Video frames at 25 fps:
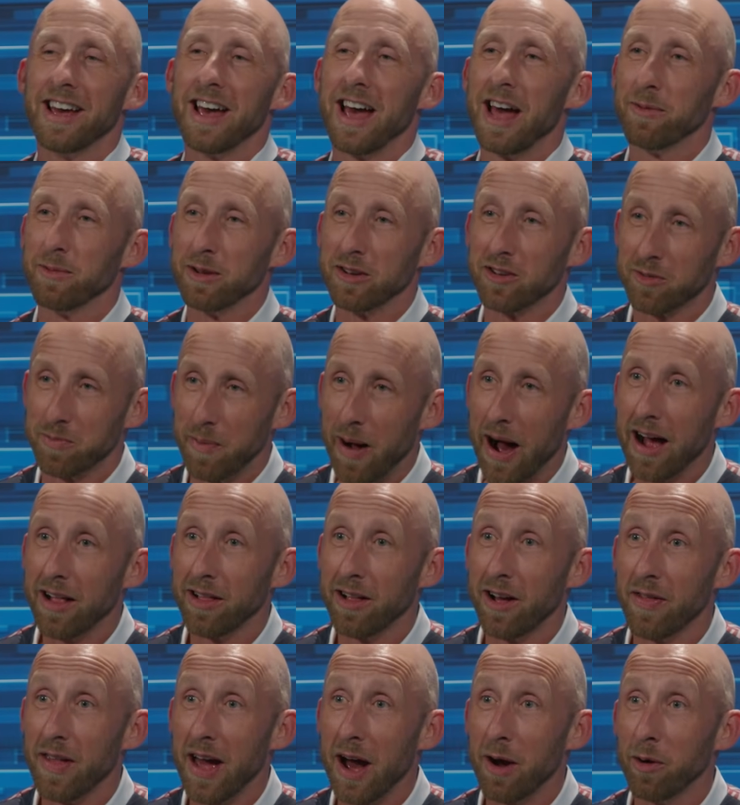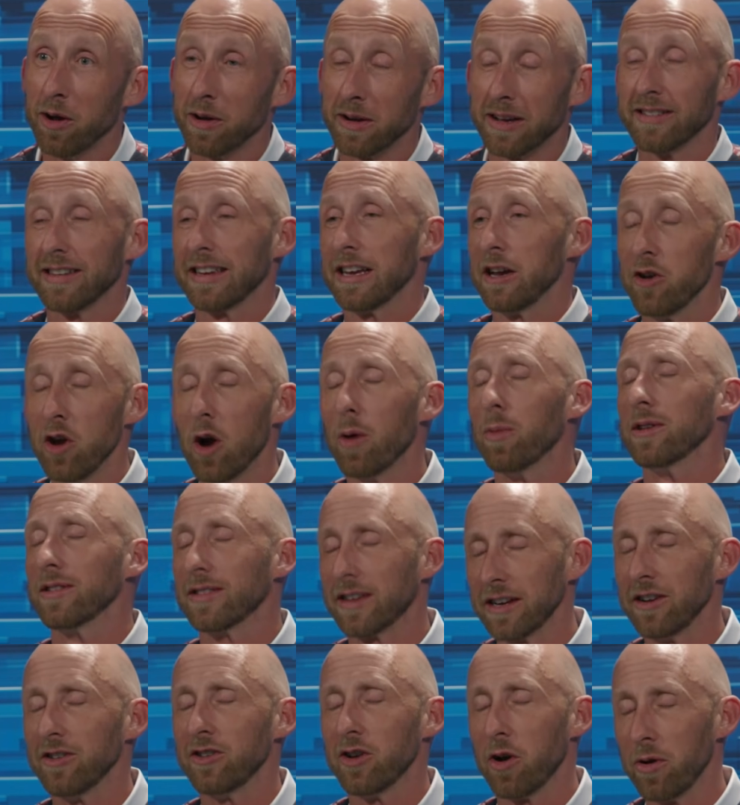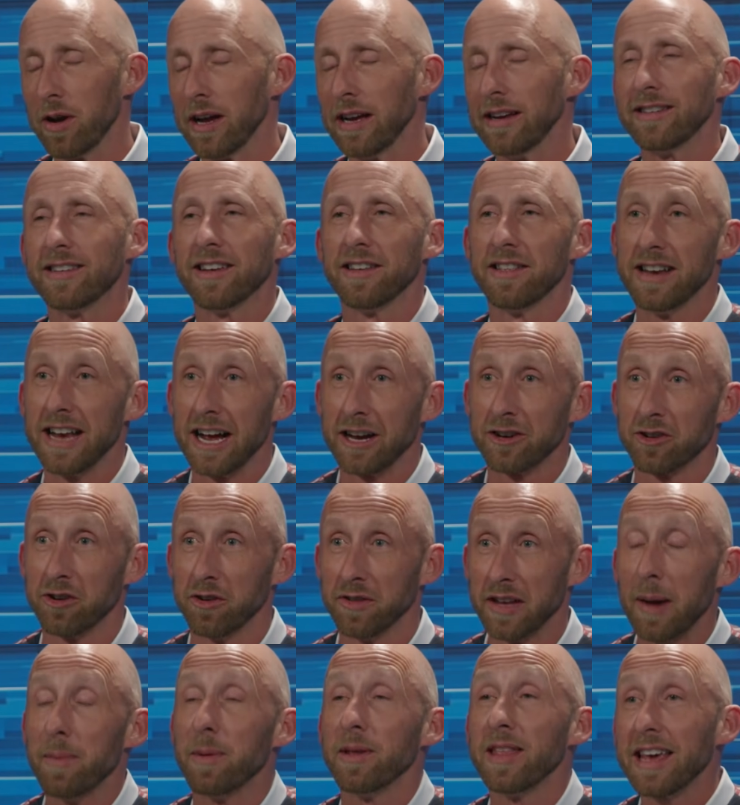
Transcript: And we smile on that one because, again, no one's going to donate to the national debt,